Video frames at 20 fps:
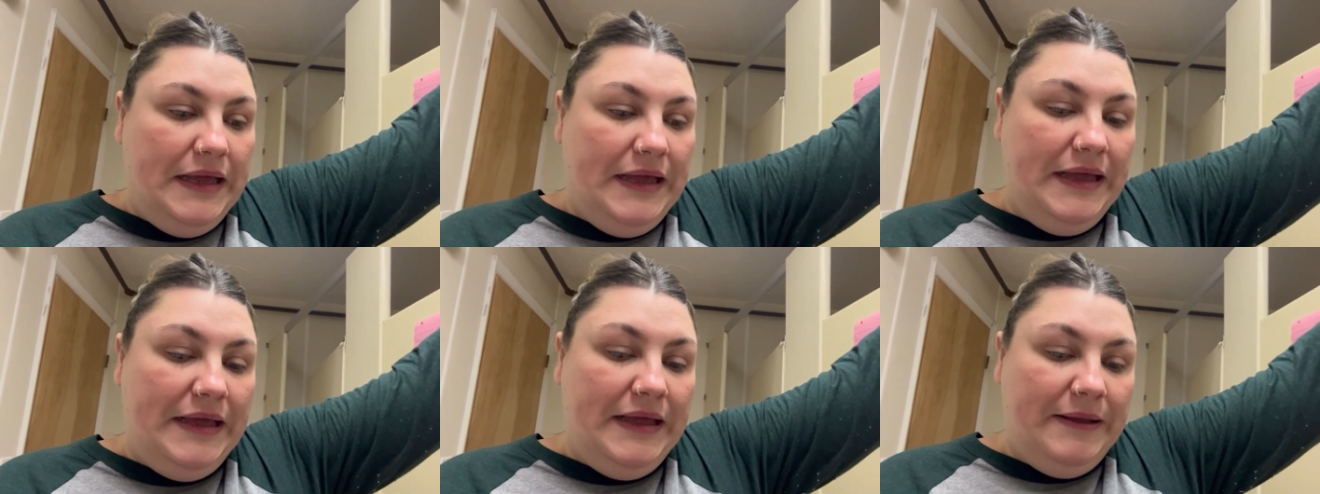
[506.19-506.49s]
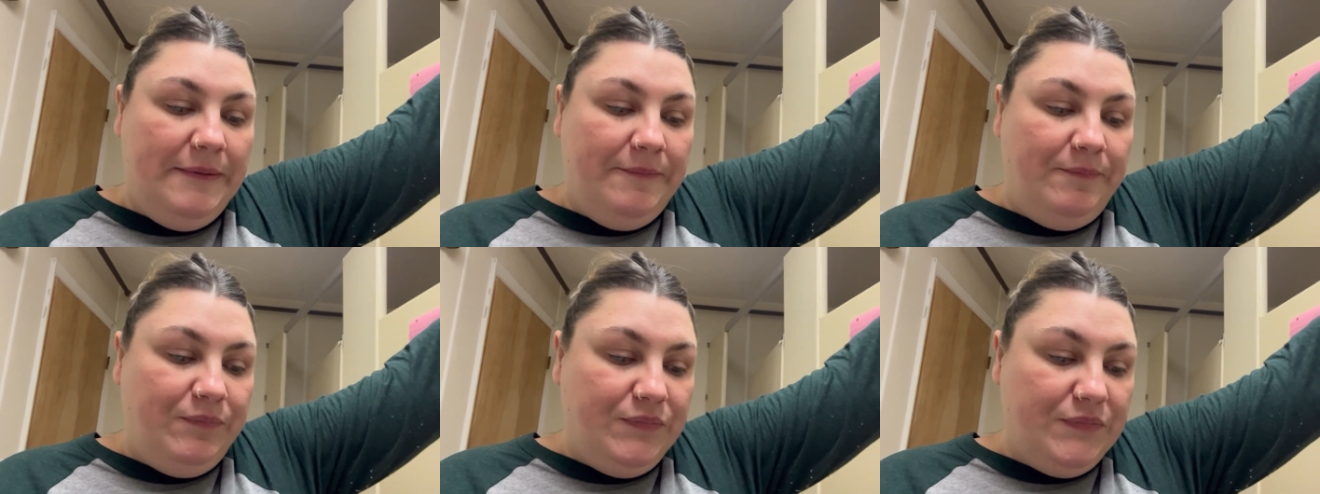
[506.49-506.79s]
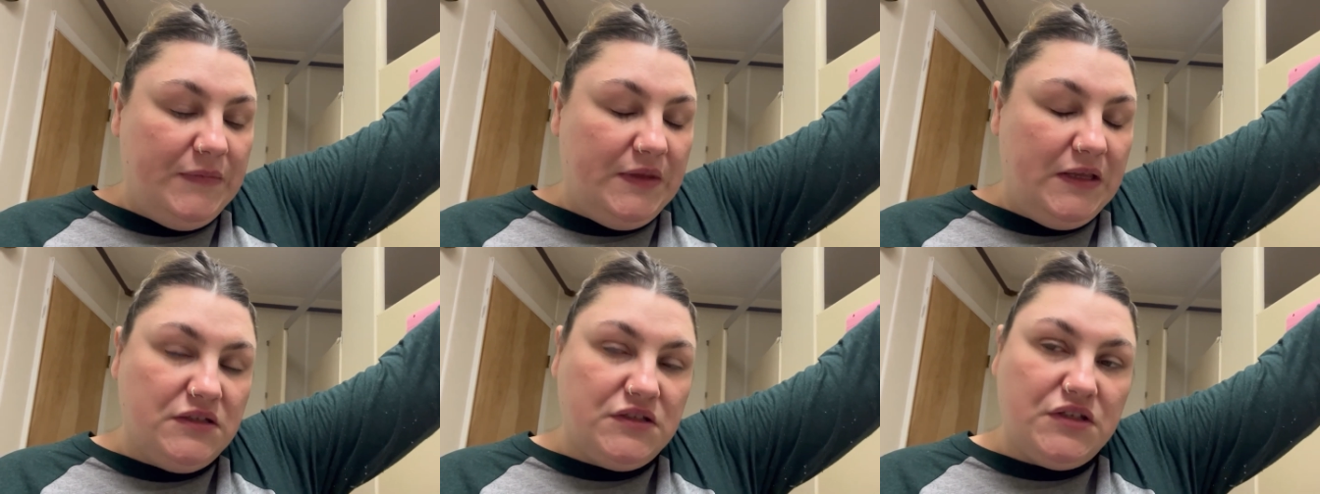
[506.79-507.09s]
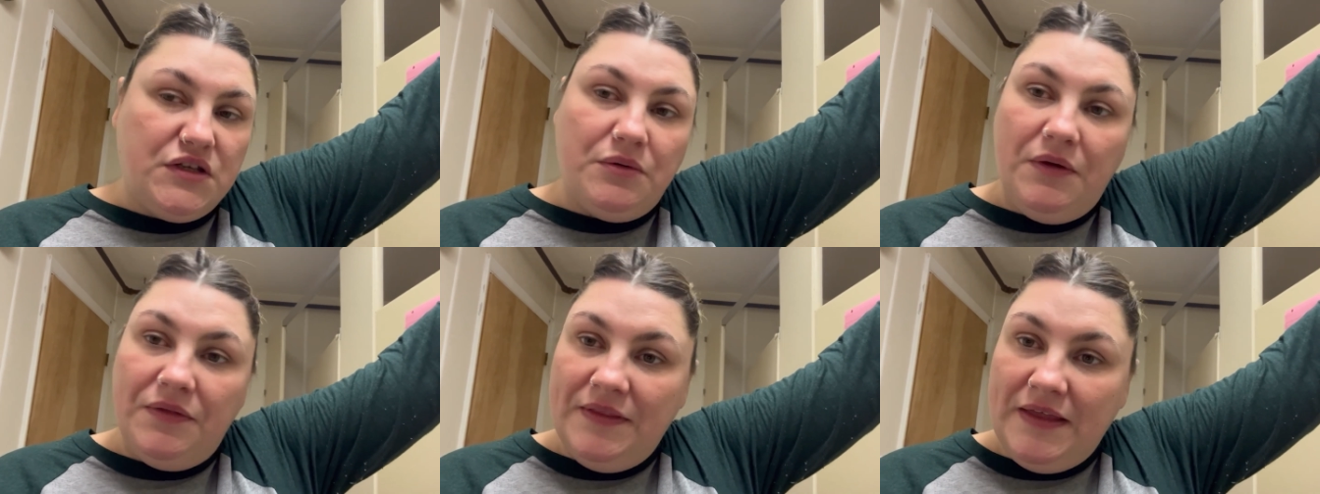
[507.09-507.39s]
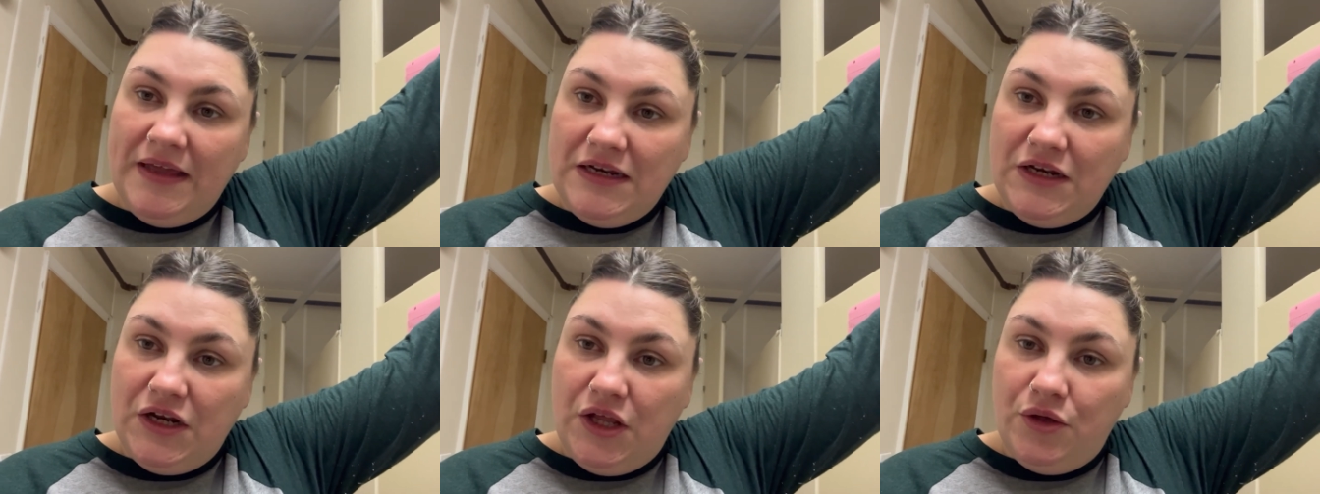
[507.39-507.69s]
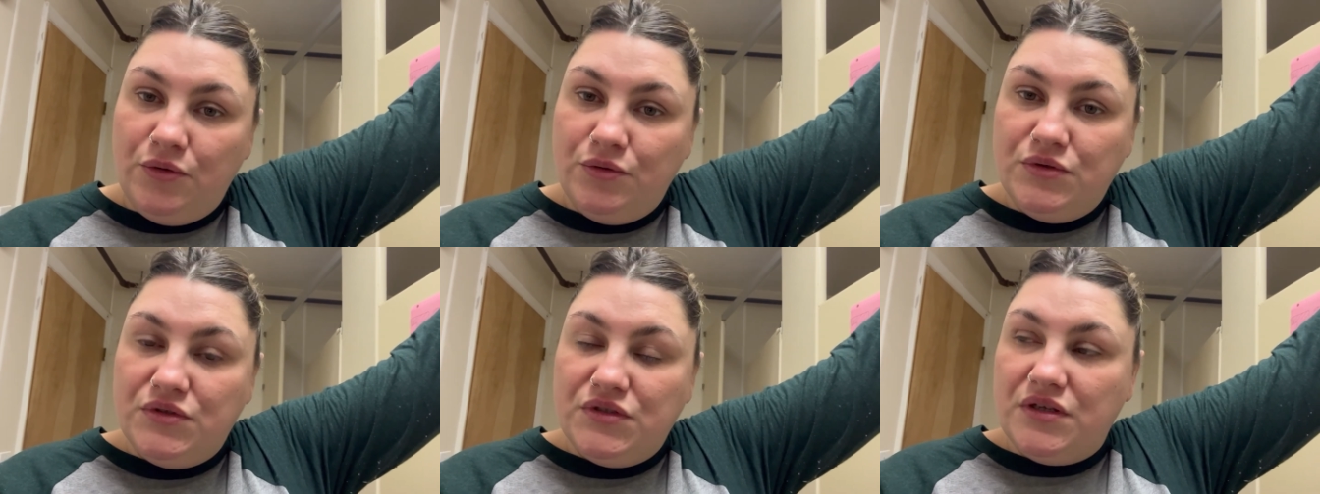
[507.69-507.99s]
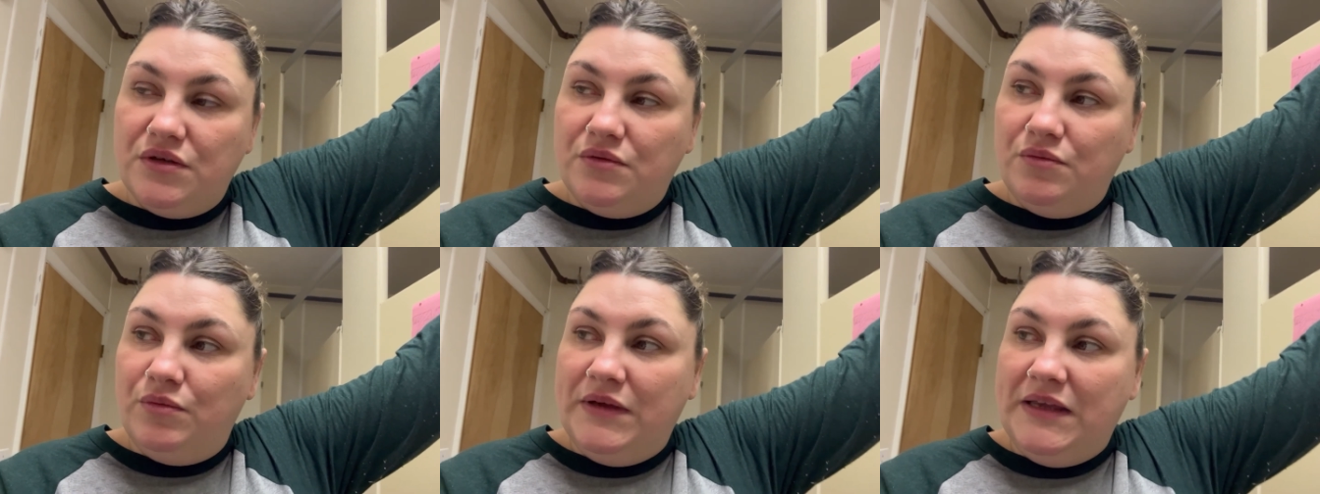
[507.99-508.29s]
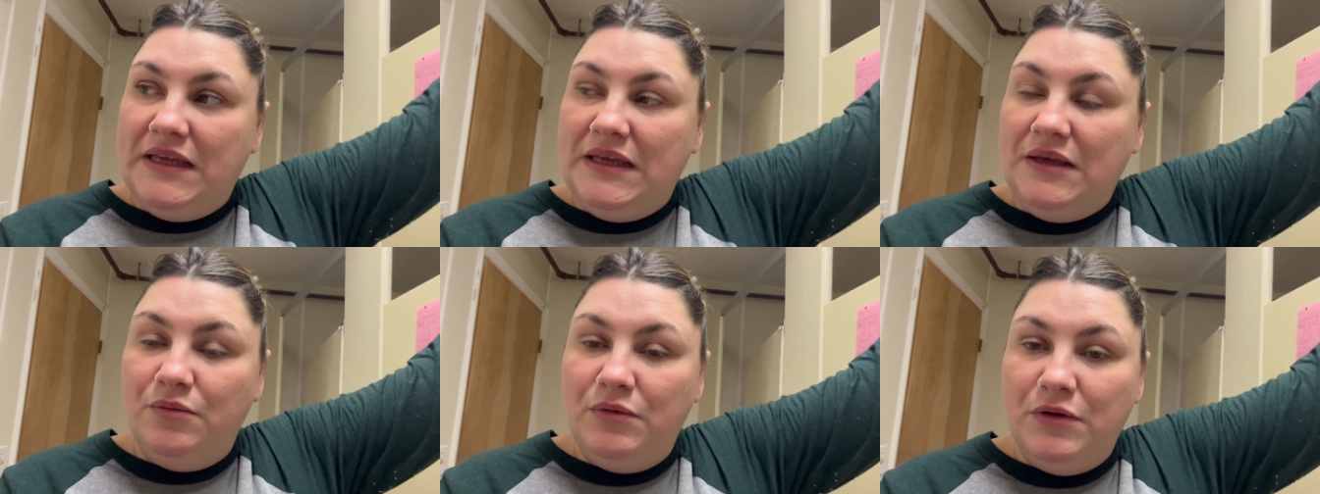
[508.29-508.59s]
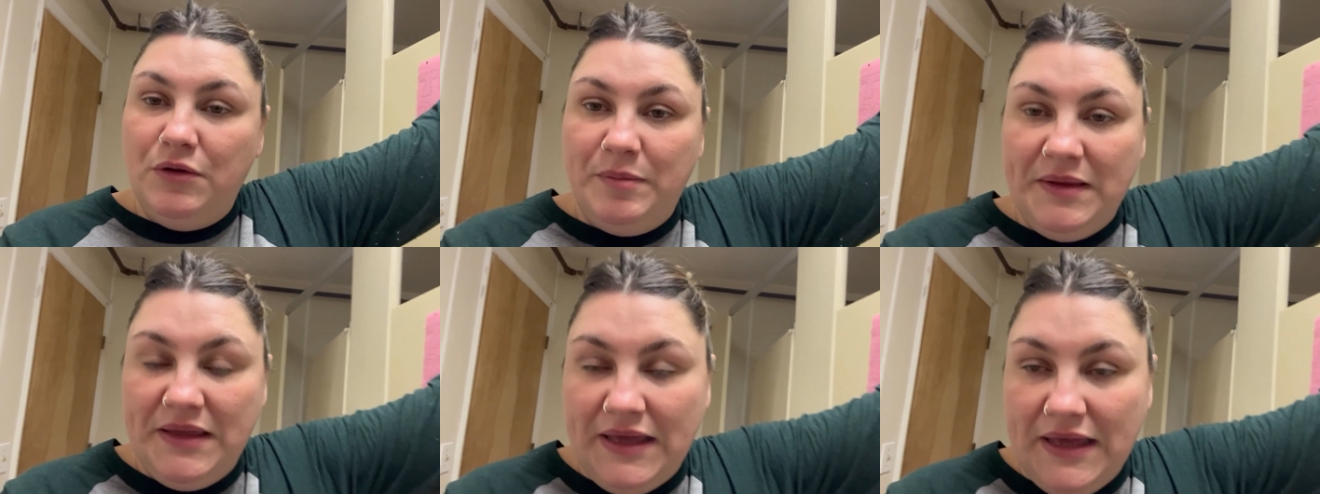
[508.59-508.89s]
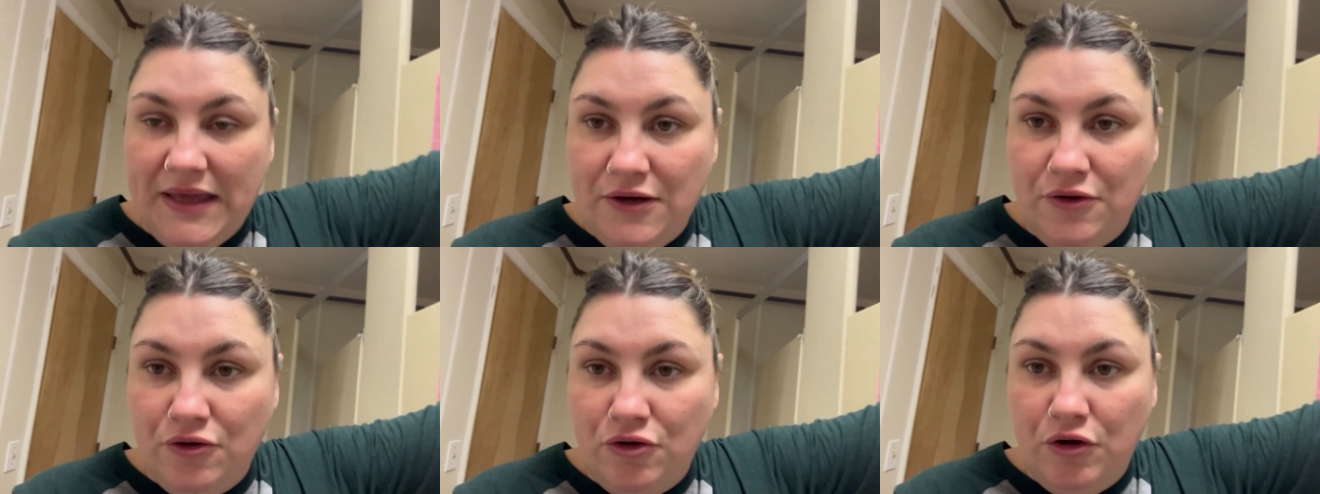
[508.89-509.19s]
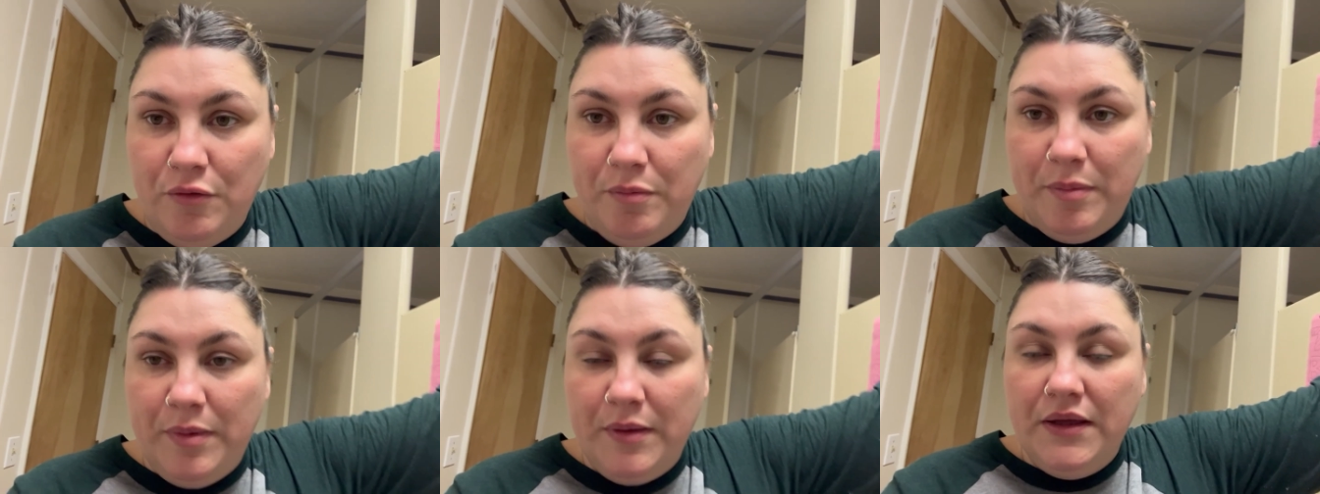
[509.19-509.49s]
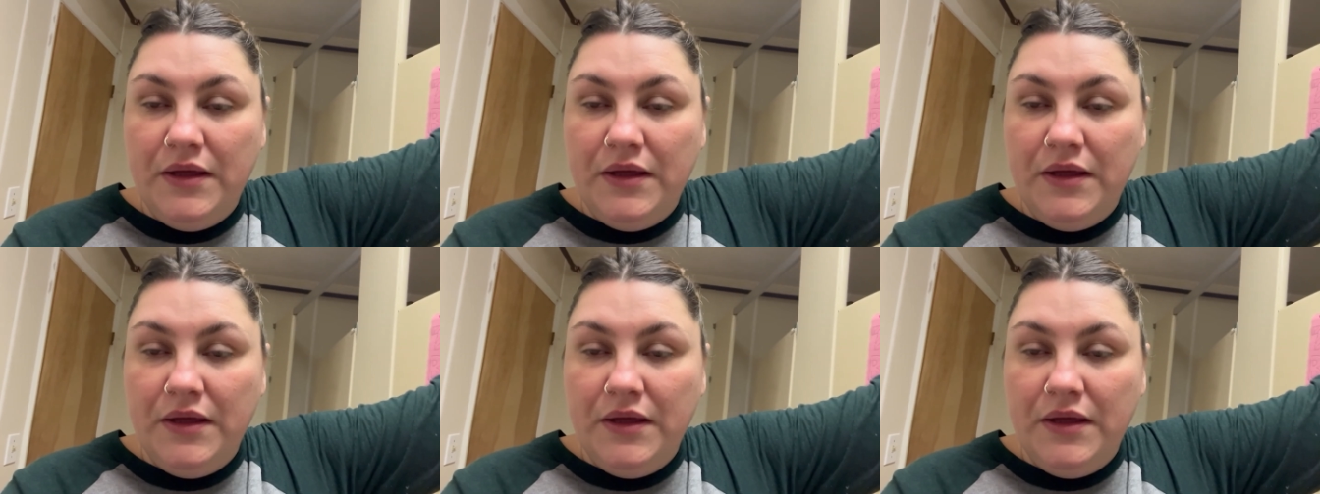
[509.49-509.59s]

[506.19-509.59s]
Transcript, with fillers: Um, so on that note, we will be getting up